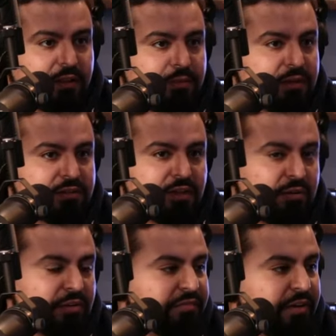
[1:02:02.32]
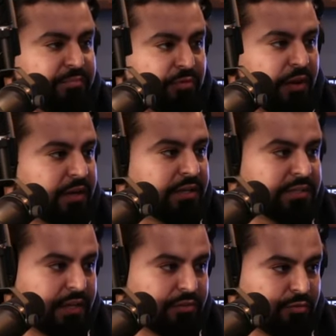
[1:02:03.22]
them because they don't live up to what it
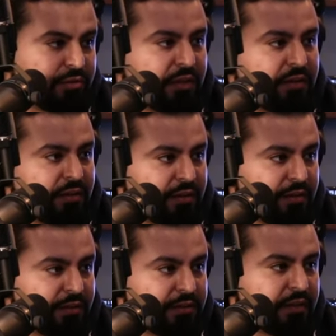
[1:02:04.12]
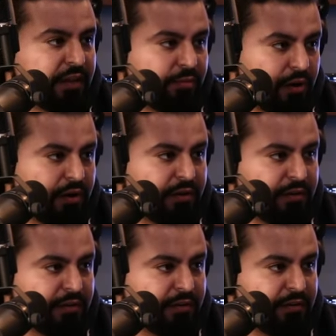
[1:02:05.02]
is that you think that they were.
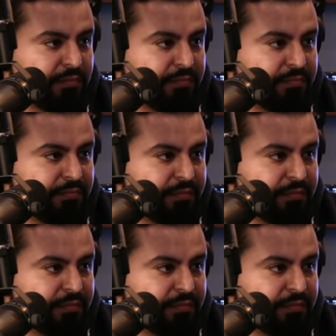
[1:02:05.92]
Right.